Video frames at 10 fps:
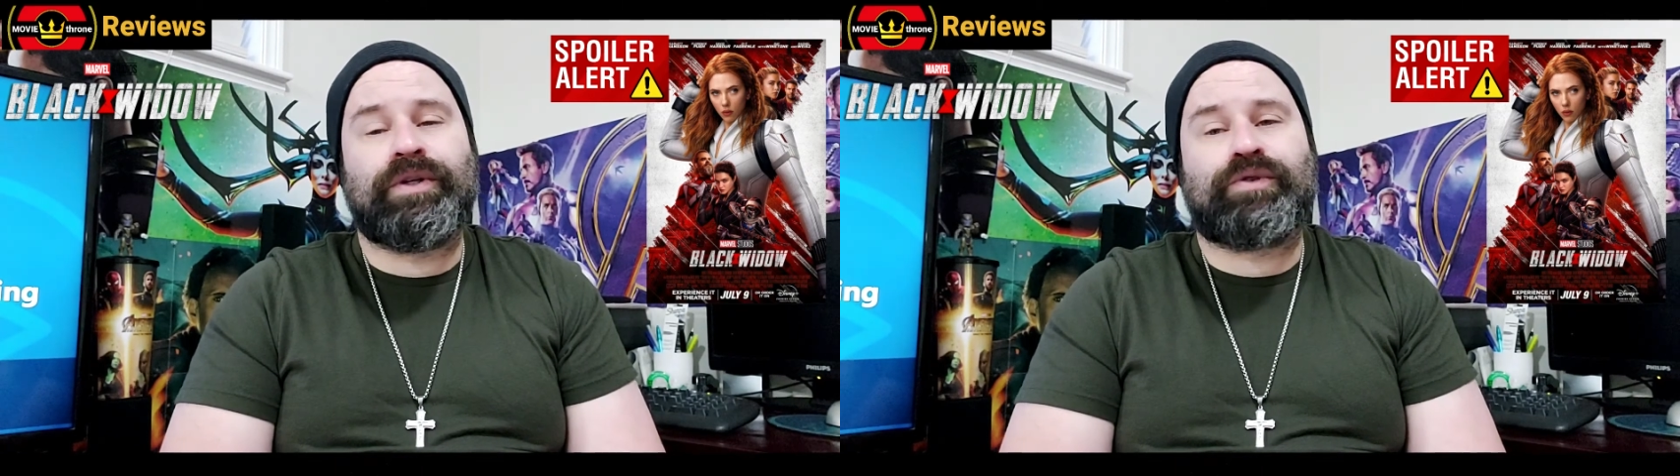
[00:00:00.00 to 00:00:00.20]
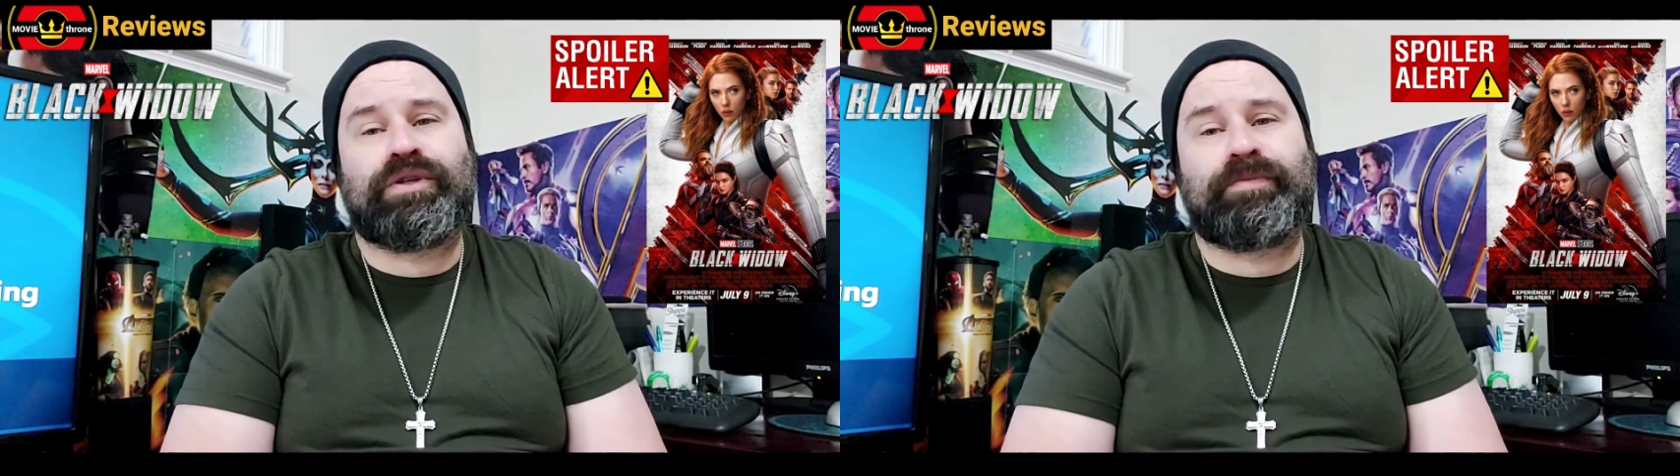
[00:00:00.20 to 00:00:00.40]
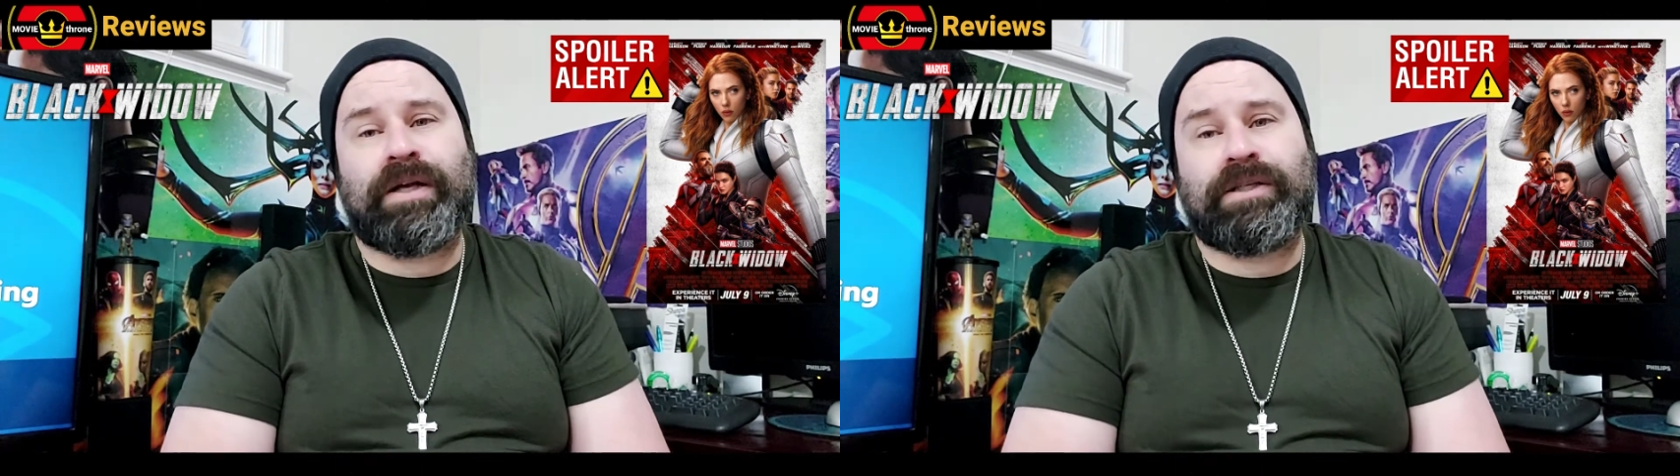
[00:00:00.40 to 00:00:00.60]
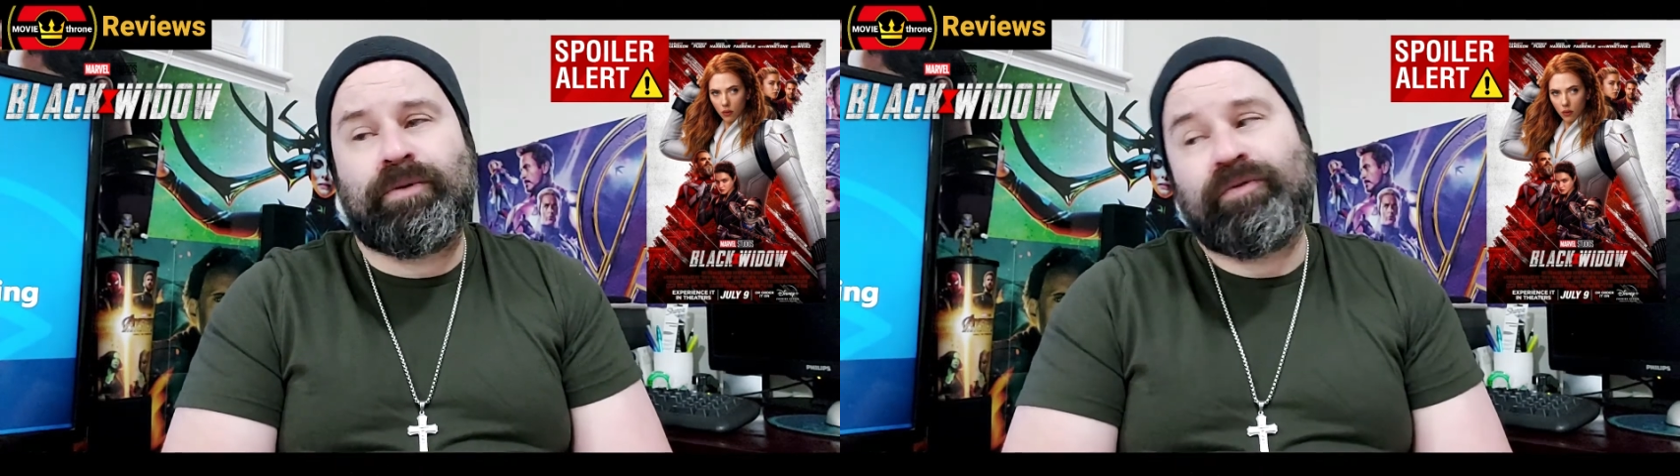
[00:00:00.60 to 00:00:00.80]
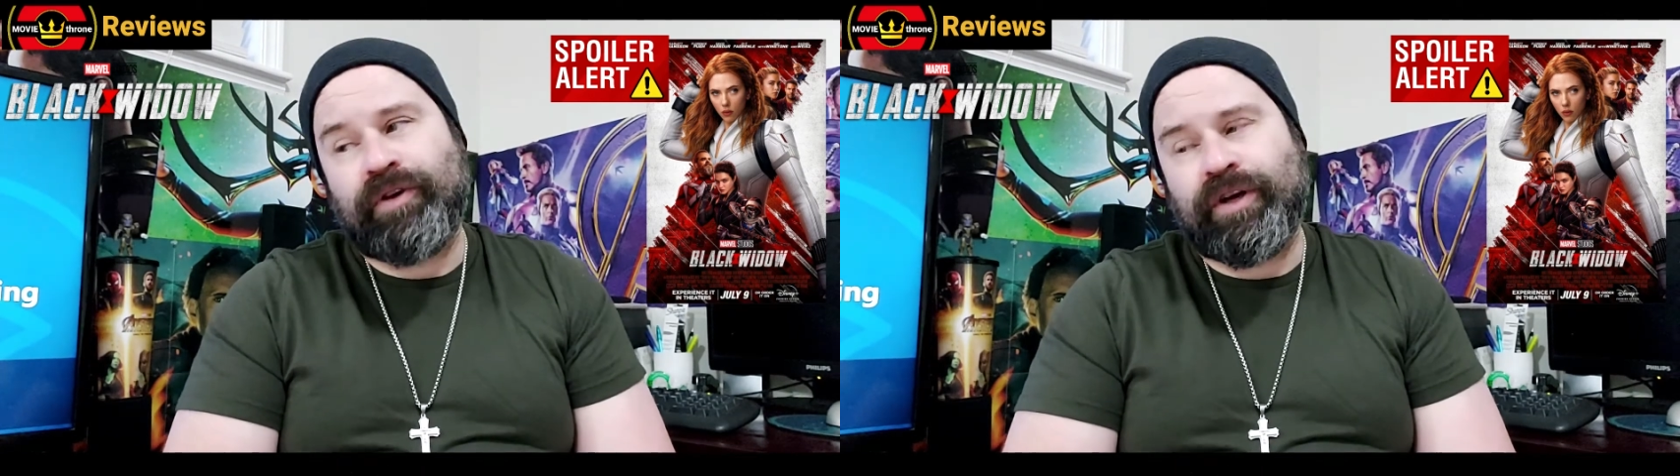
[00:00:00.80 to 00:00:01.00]
is
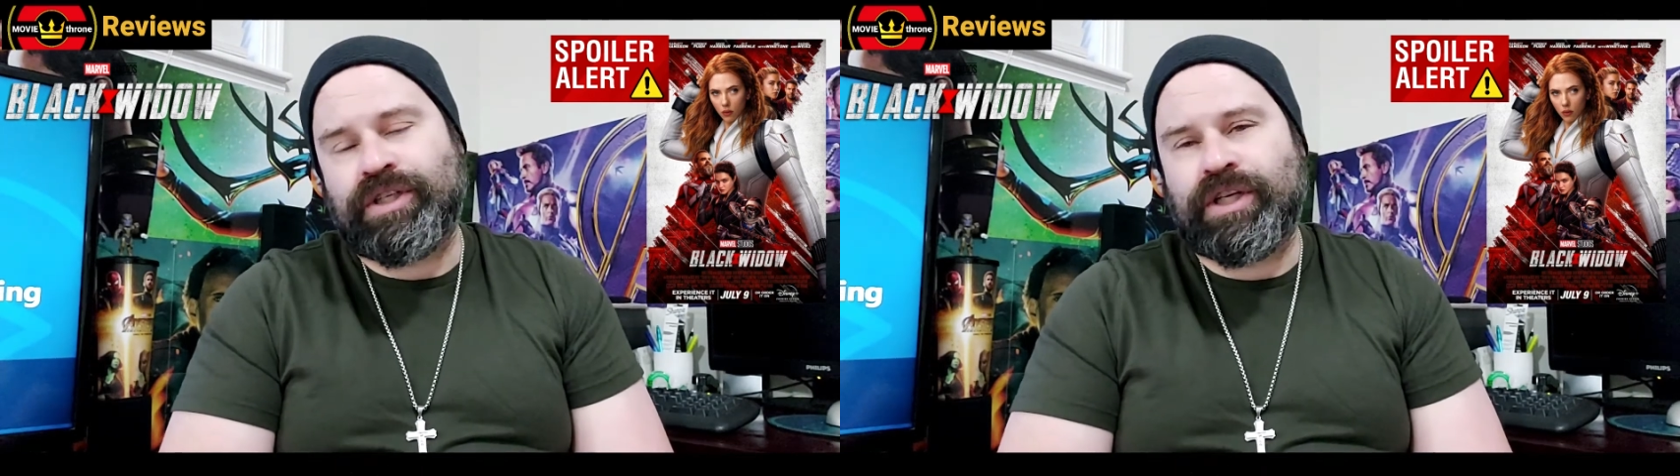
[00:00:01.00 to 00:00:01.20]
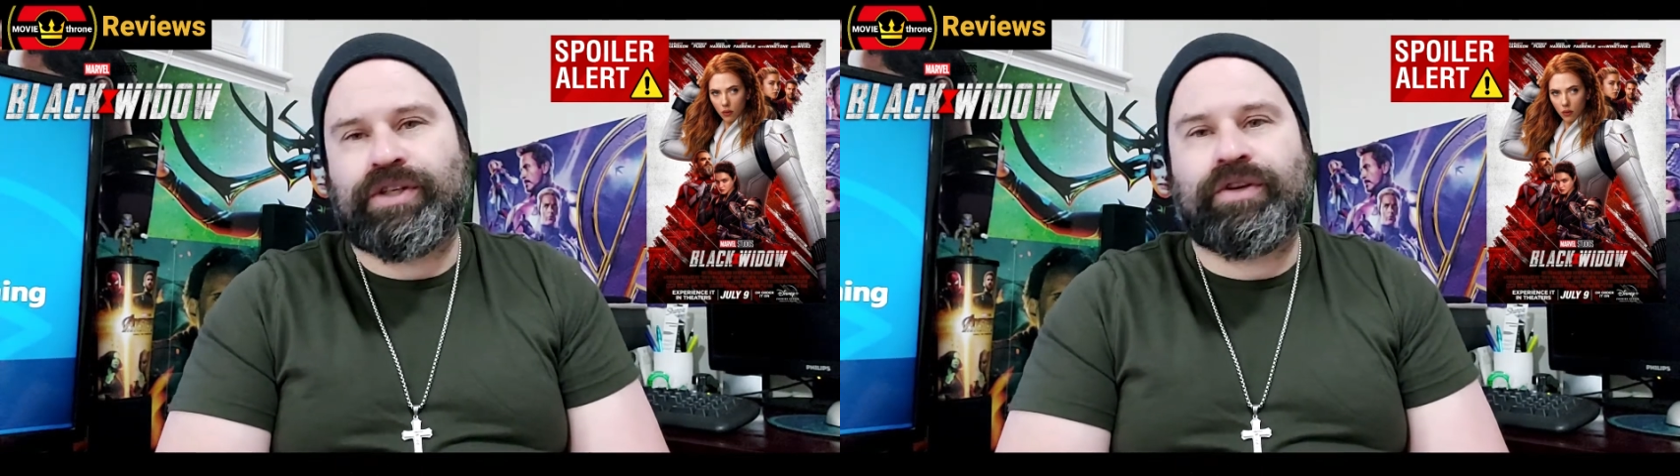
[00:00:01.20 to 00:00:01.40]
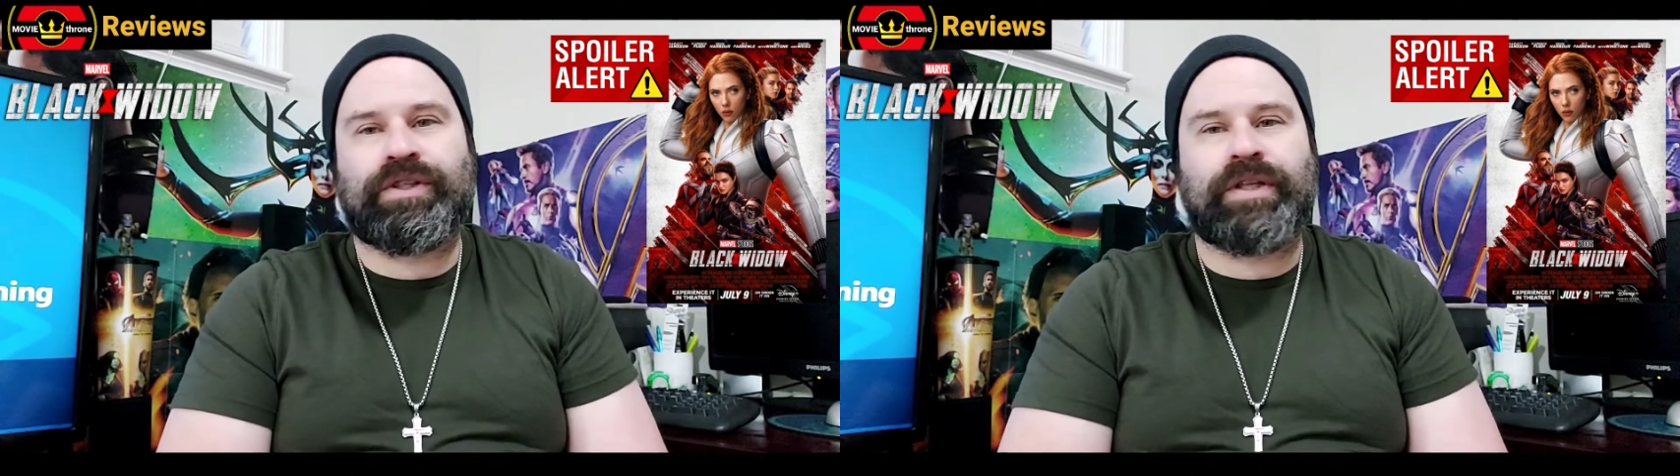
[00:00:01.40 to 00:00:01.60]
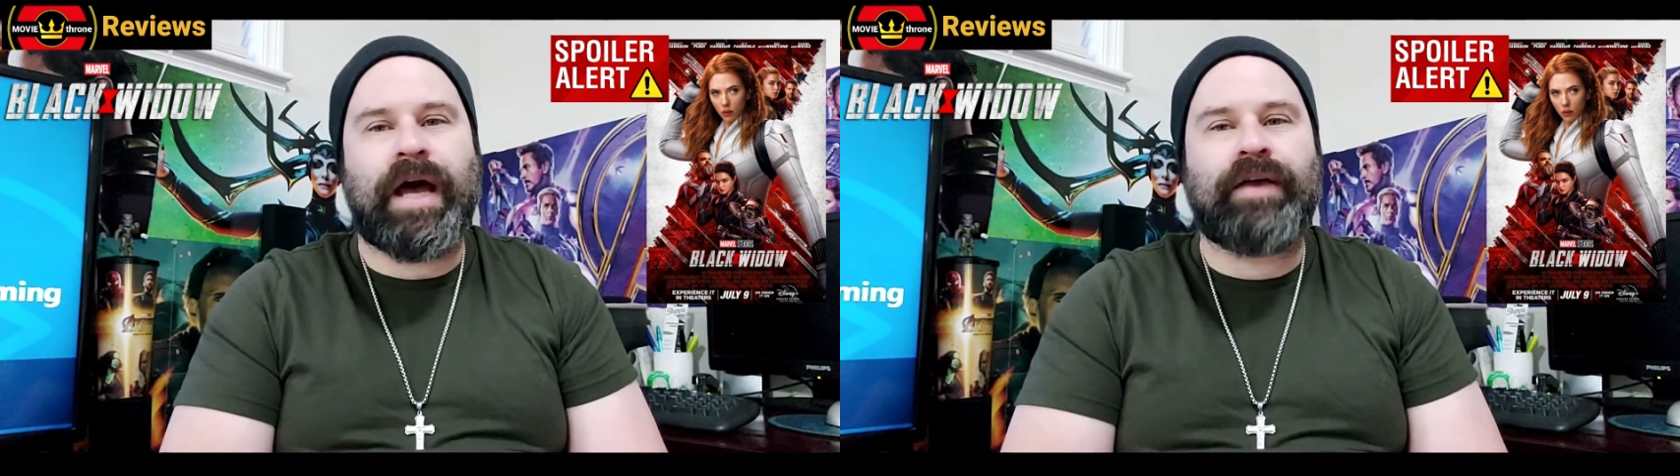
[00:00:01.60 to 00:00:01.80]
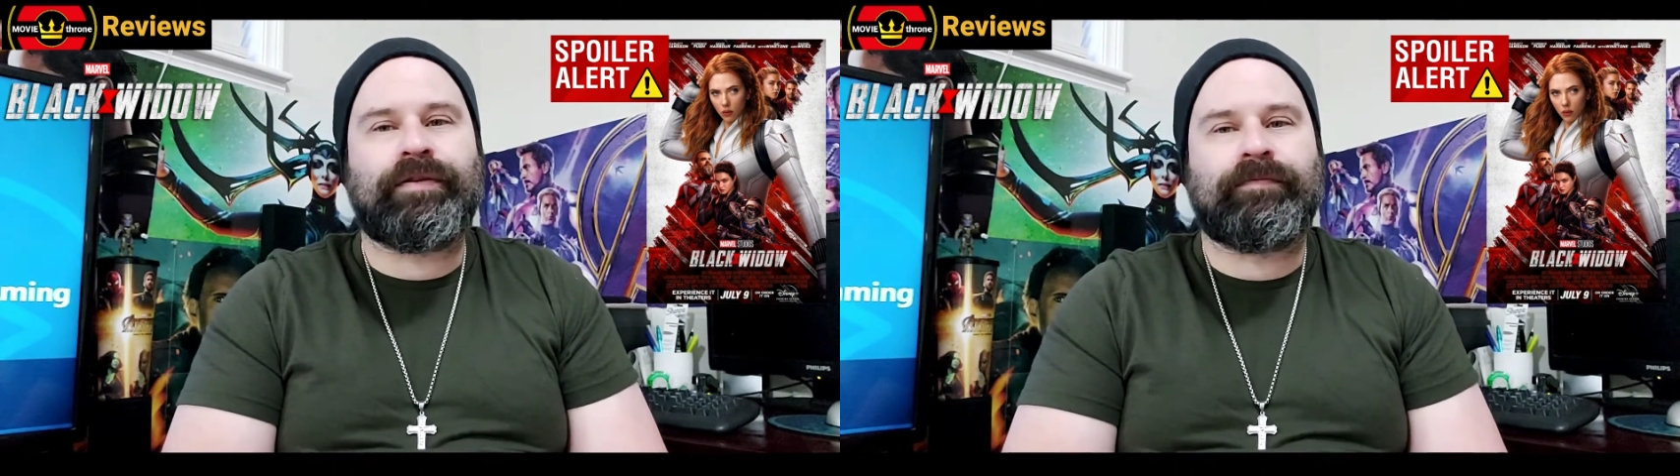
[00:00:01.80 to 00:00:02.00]
responsible for your sister's
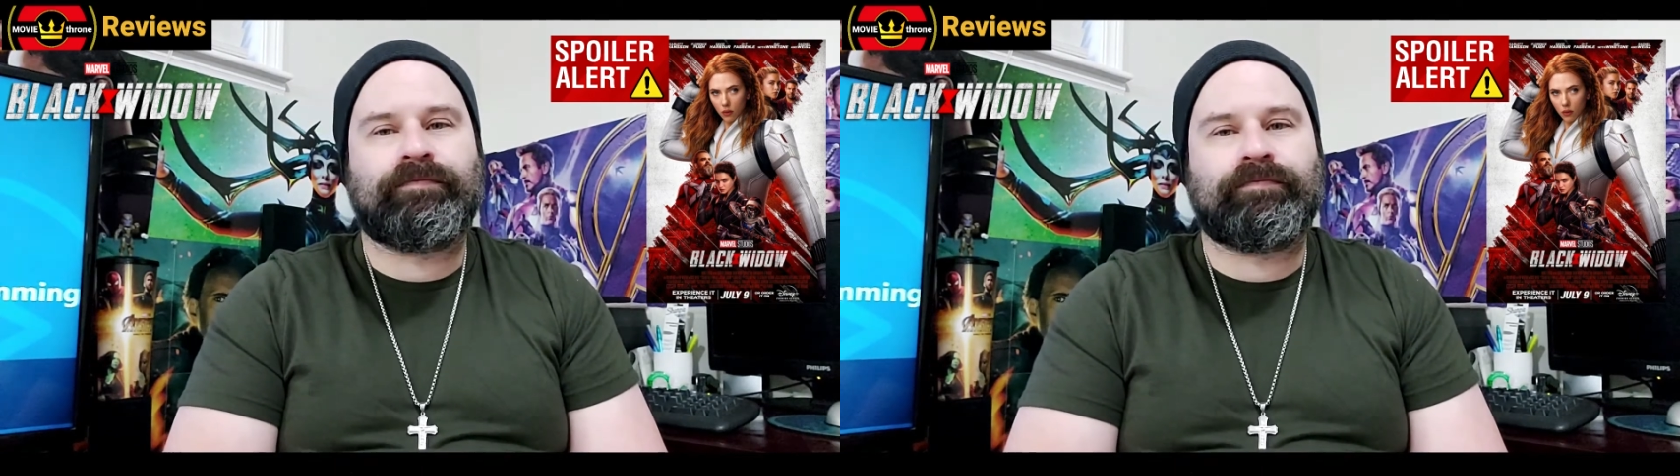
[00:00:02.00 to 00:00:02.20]
death?